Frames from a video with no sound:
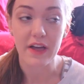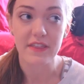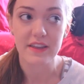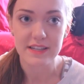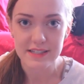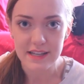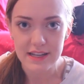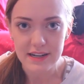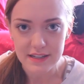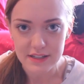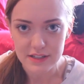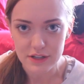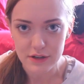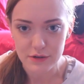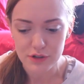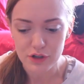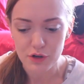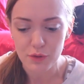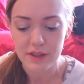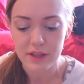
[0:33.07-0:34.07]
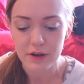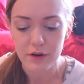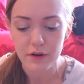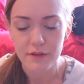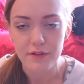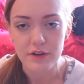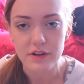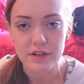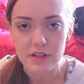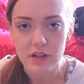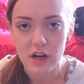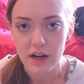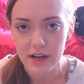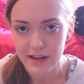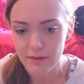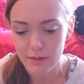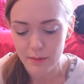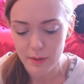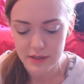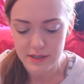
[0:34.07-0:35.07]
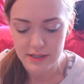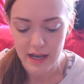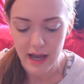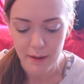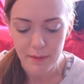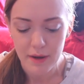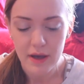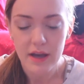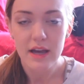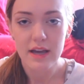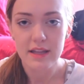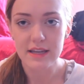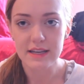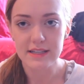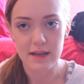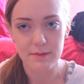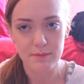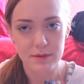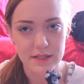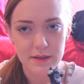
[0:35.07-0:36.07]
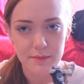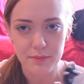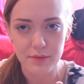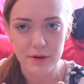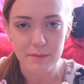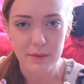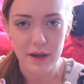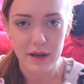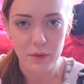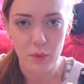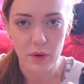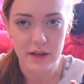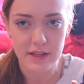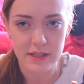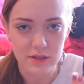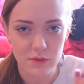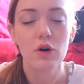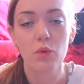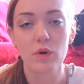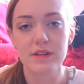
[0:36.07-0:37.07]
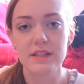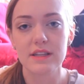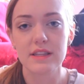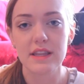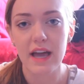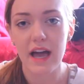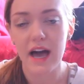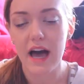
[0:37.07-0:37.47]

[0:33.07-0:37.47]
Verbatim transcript: and they send it to you. So when they were first talking about this app, they sent me some pre-made ones, ones that they